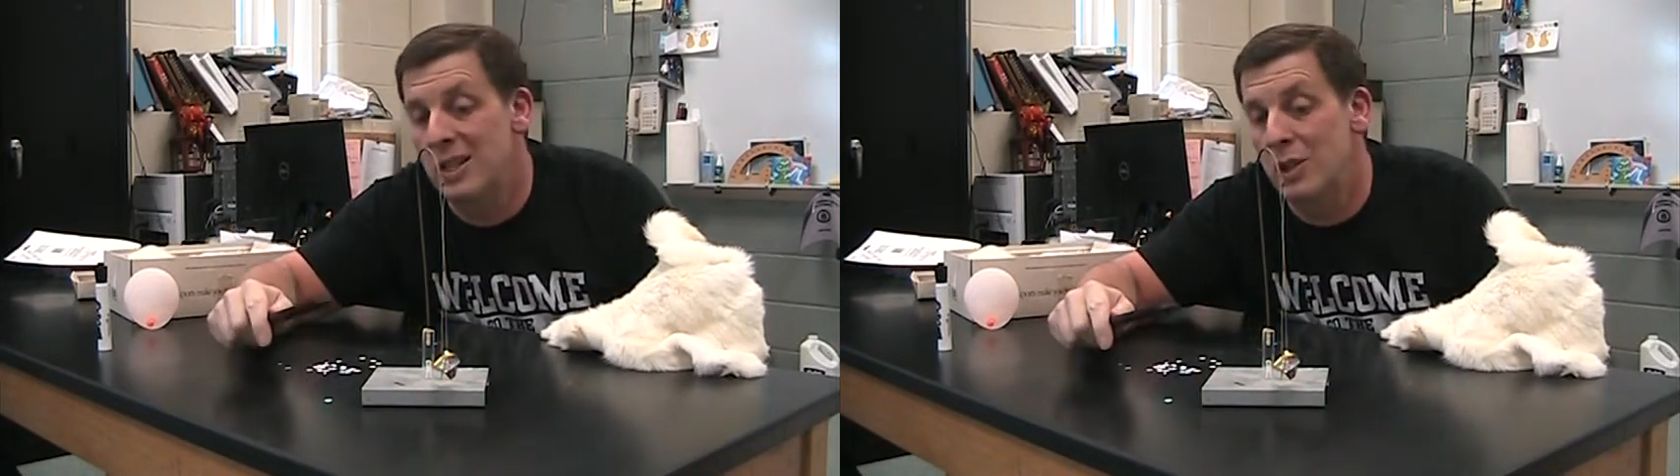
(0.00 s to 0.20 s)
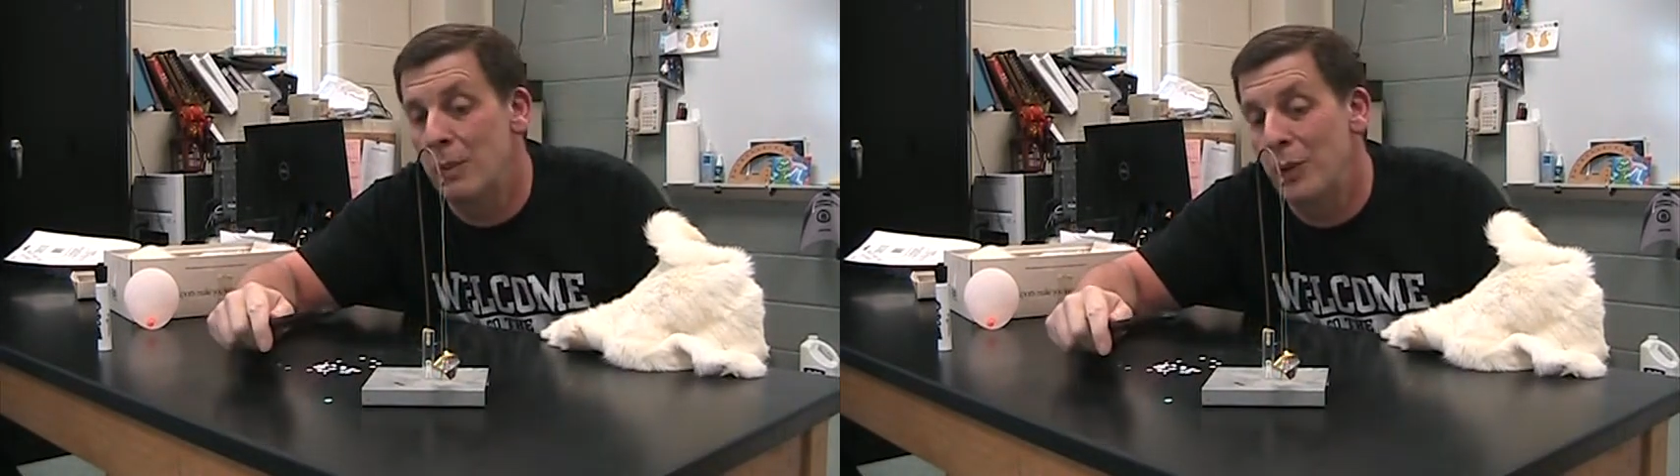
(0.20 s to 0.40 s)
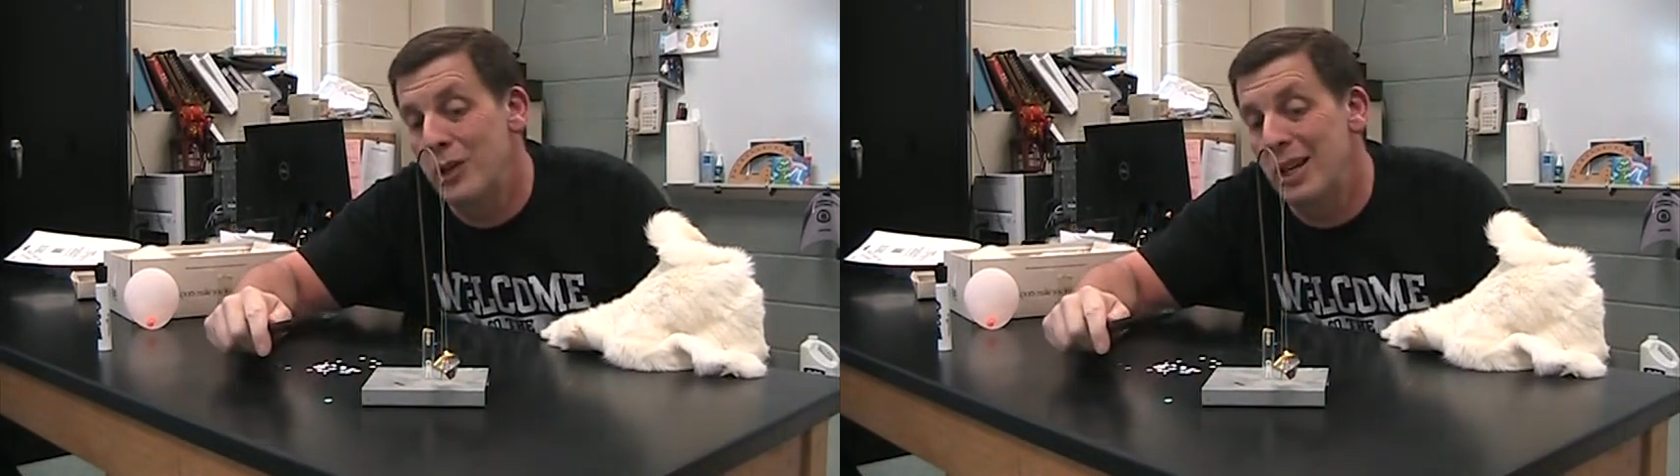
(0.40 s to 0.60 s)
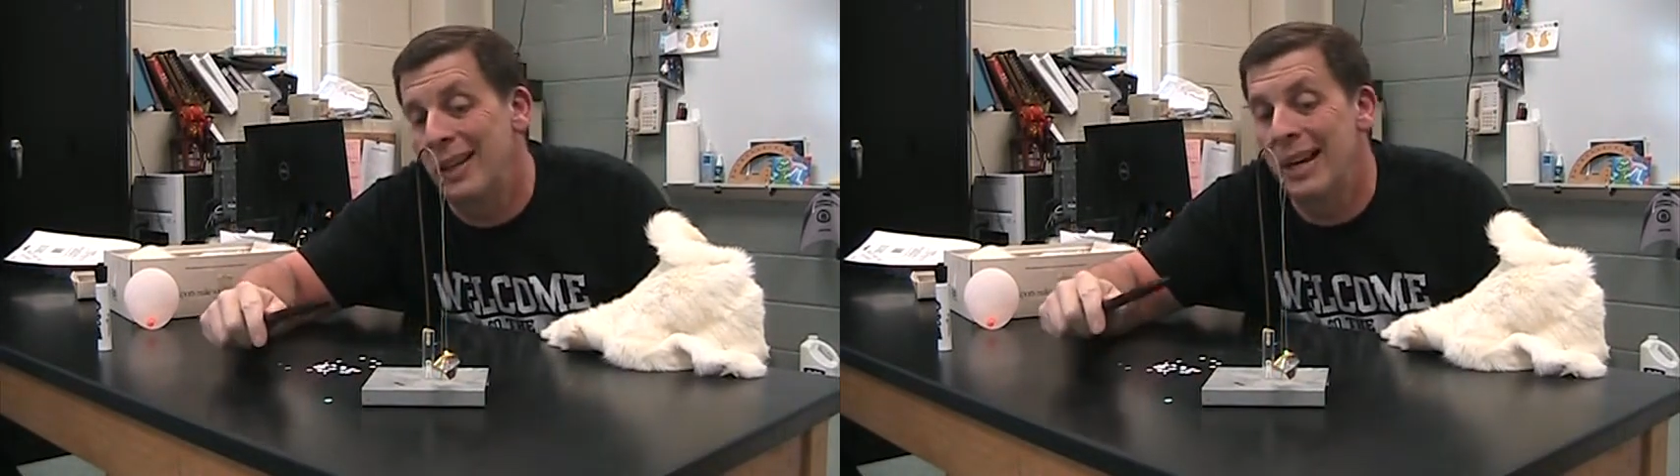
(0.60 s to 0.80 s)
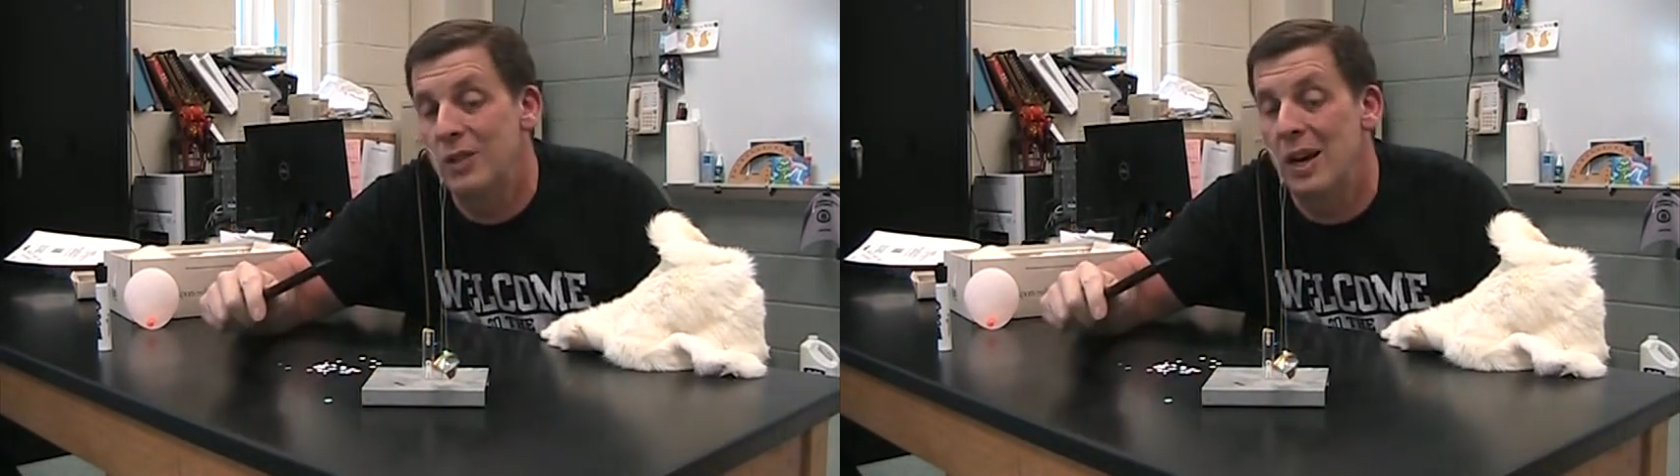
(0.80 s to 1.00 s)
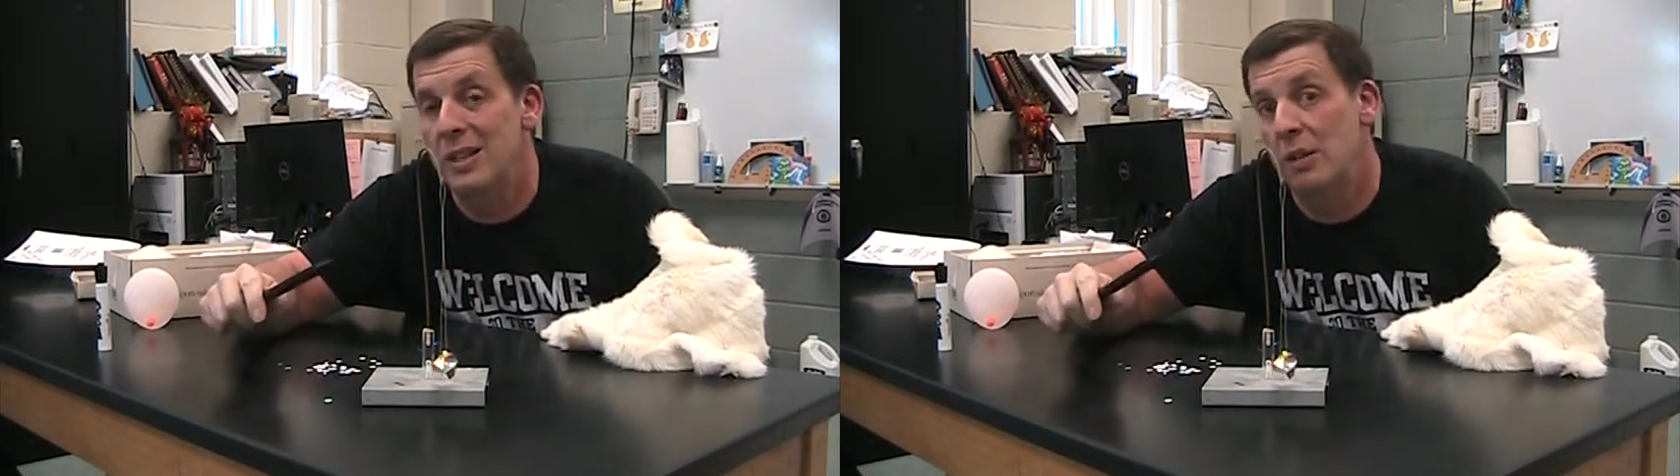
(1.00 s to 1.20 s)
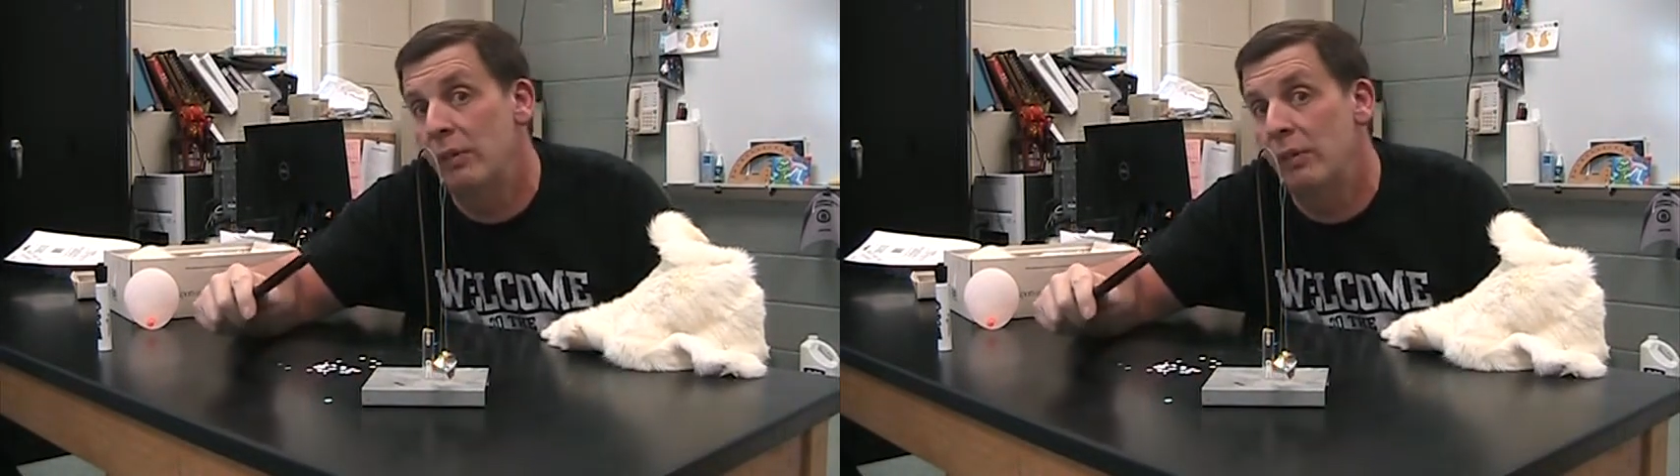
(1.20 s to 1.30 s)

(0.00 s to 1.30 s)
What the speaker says: it's going to push the electrons.